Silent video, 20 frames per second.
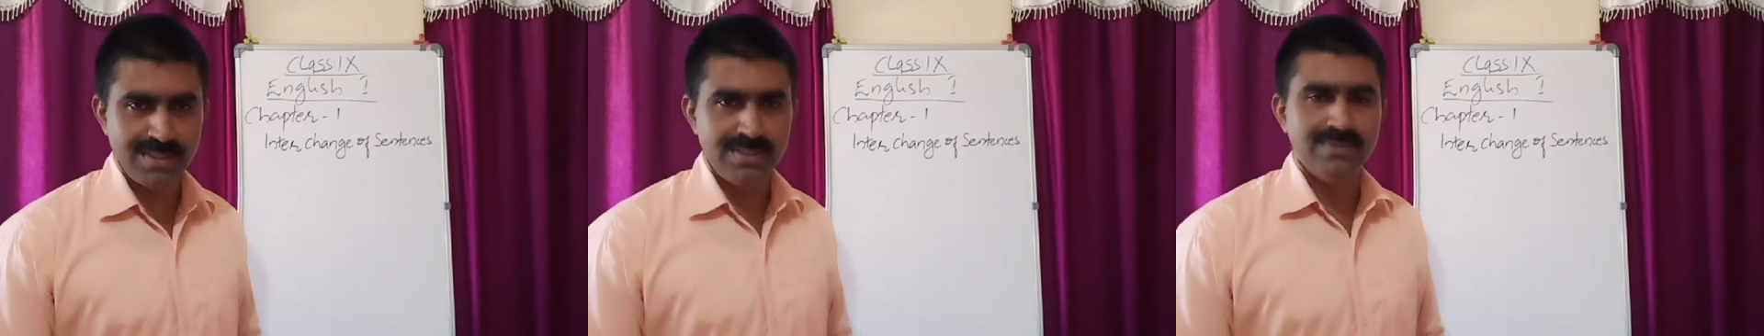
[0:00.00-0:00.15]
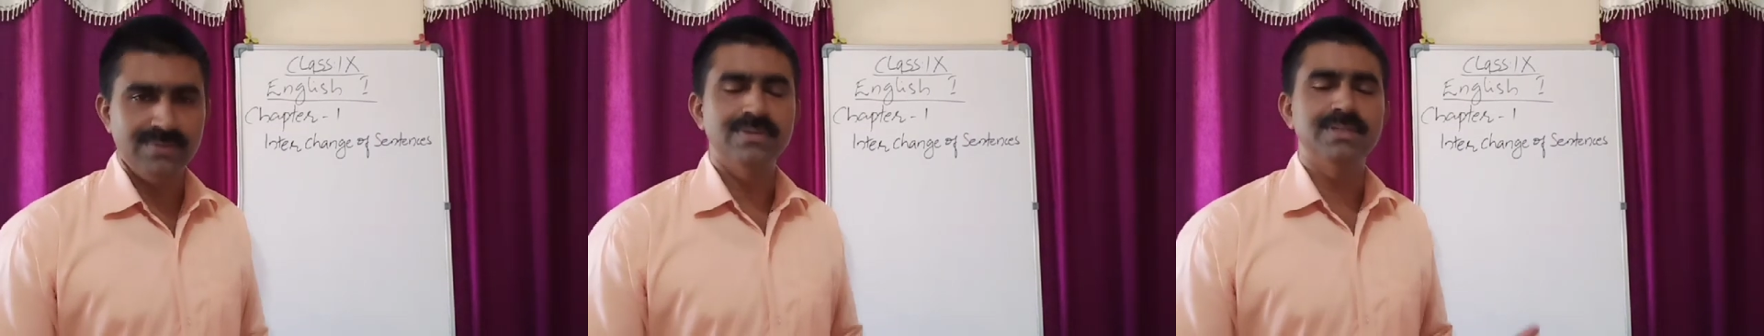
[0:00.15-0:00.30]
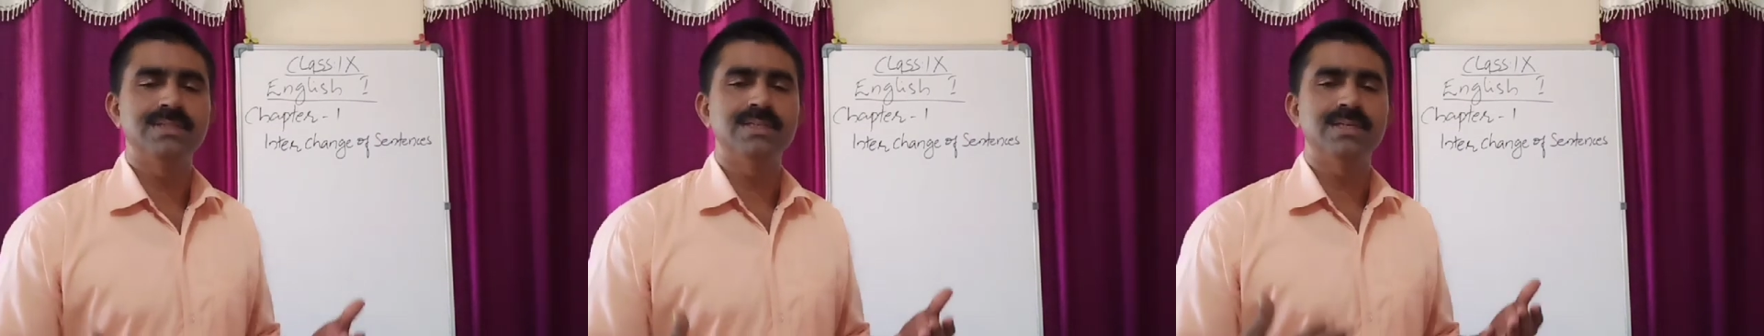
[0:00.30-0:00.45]

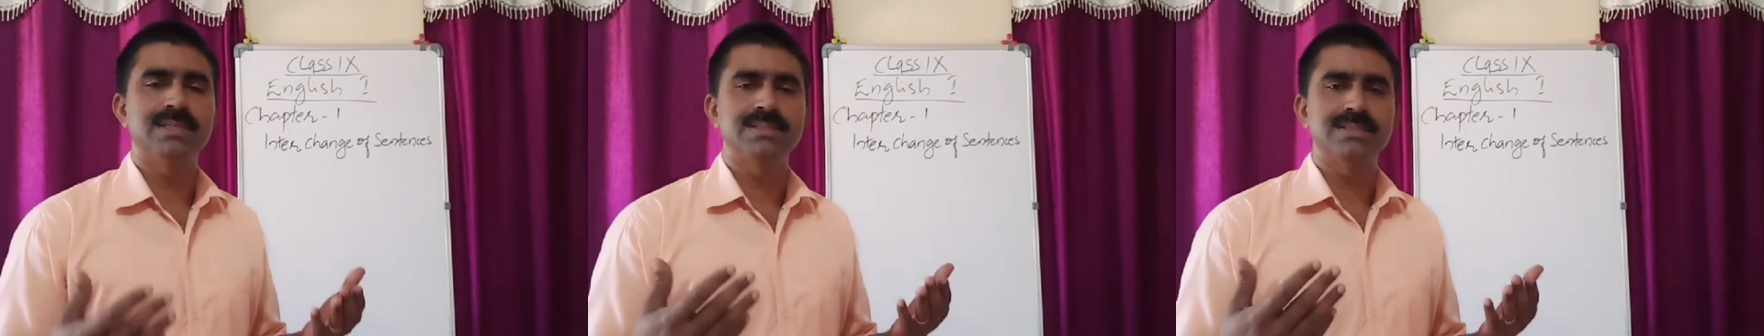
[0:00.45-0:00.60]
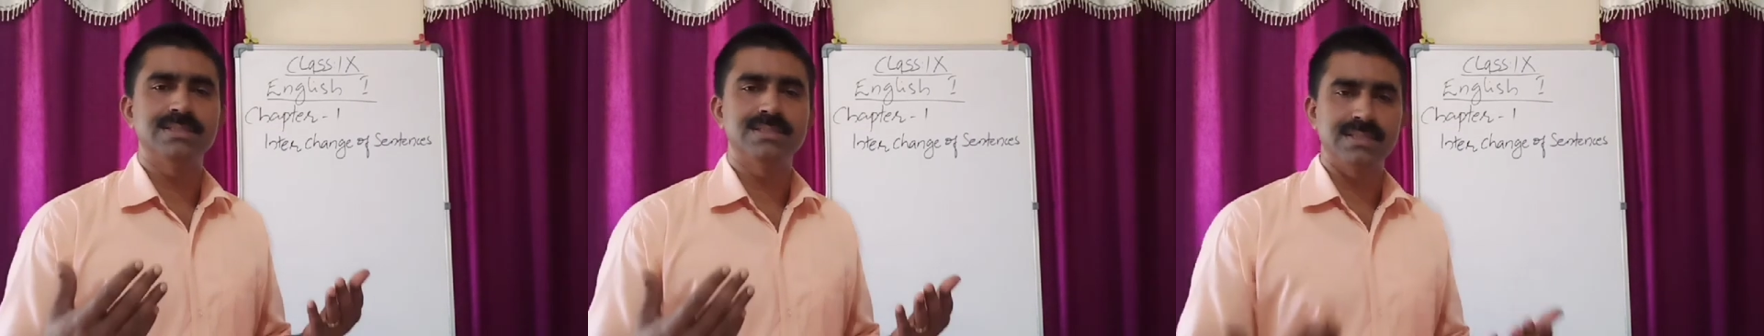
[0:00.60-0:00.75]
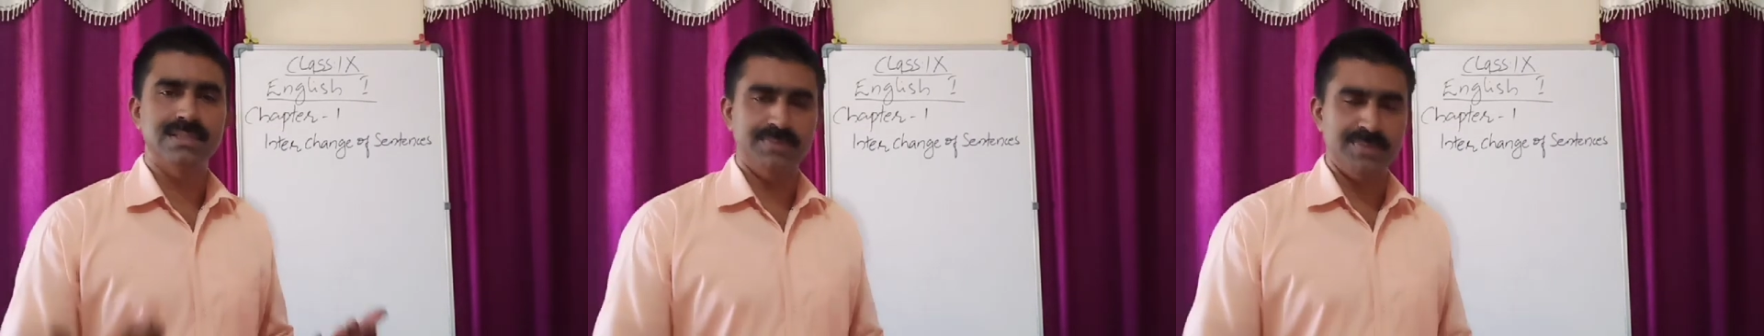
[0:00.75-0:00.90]
which has a
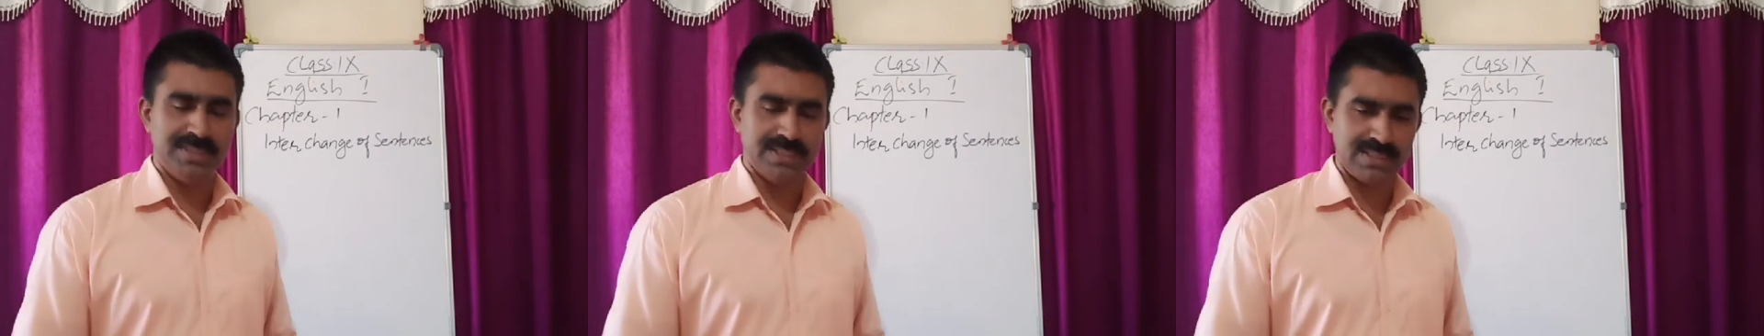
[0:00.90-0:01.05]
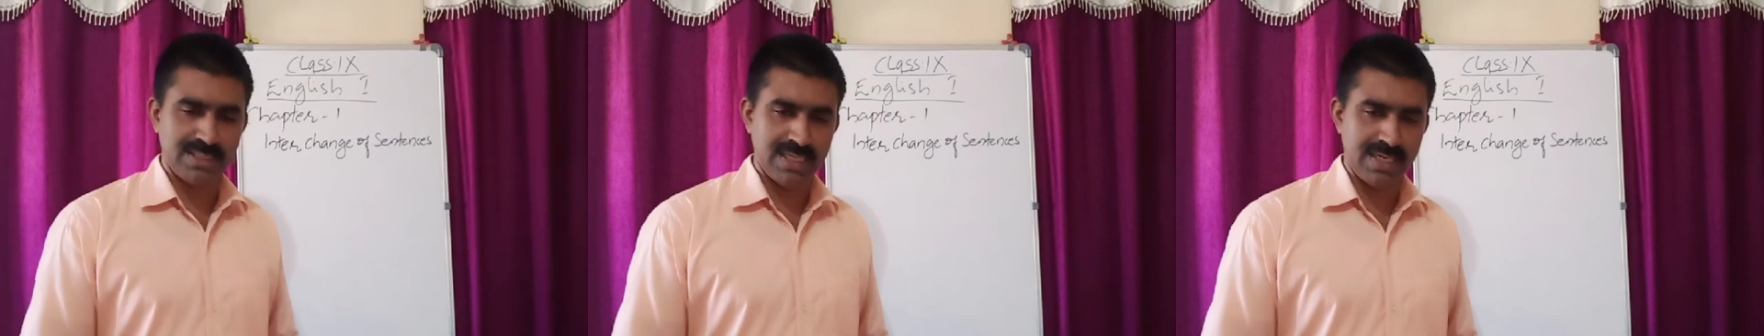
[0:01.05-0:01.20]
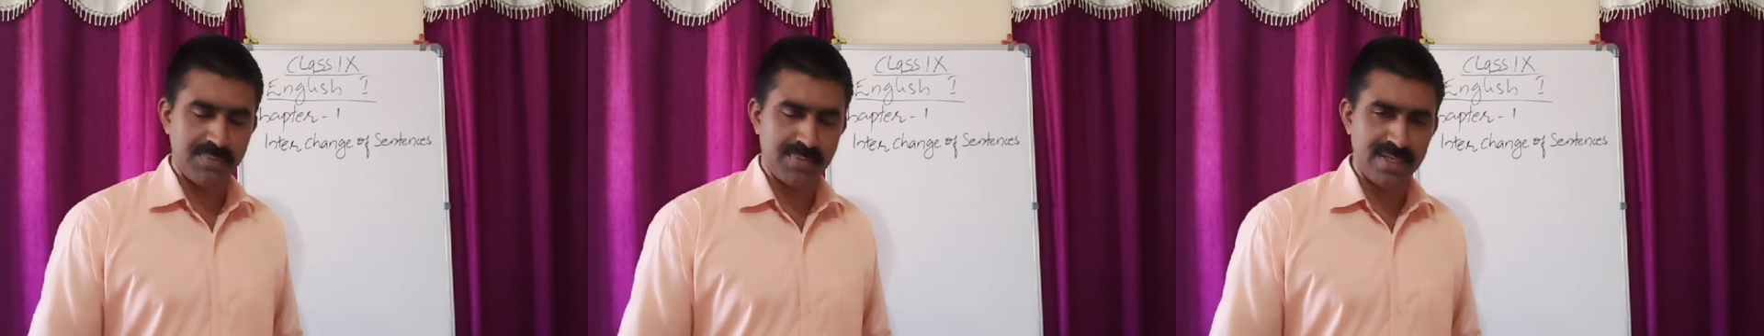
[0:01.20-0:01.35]
subject
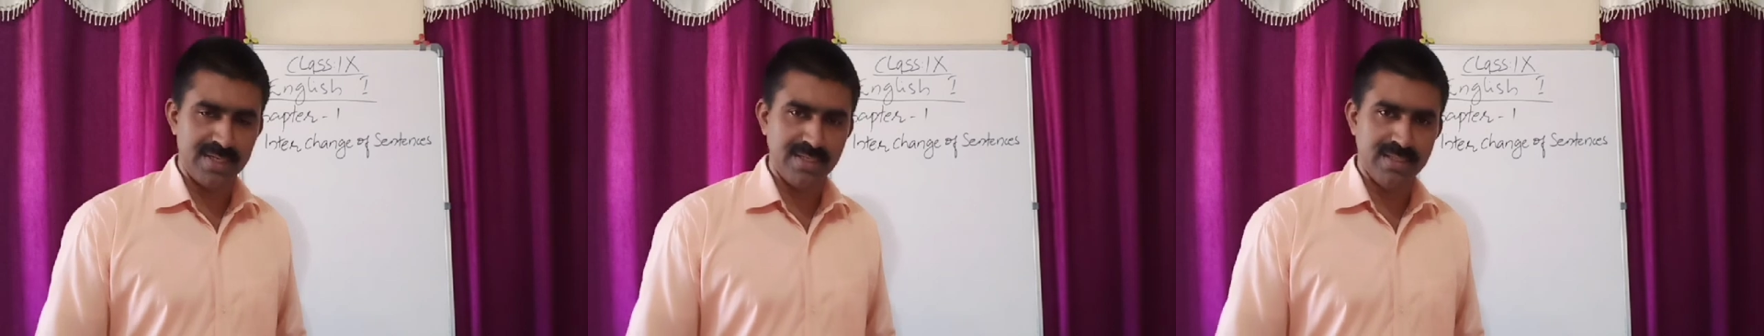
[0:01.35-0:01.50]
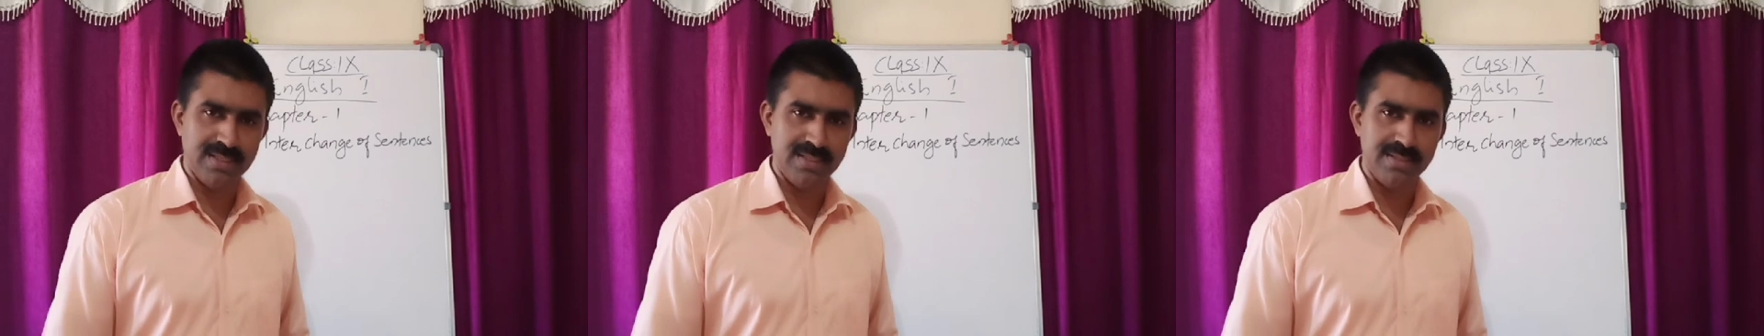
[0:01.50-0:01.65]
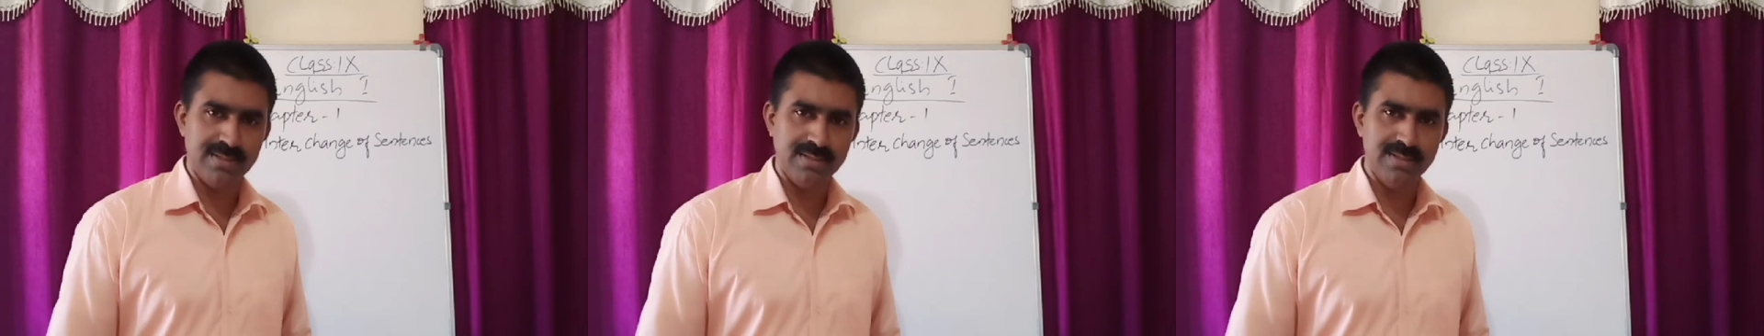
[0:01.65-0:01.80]
and
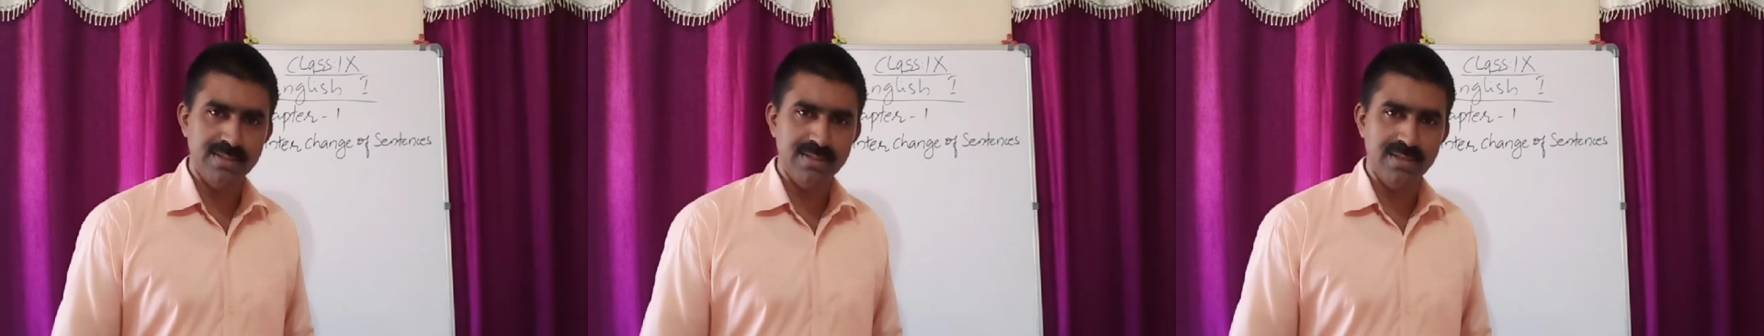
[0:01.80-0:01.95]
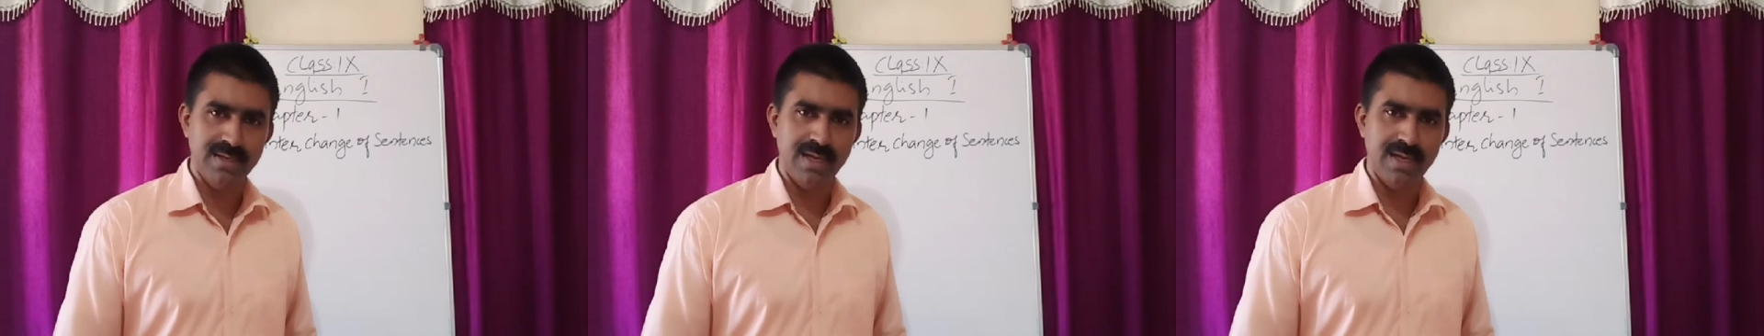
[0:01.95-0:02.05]
predicate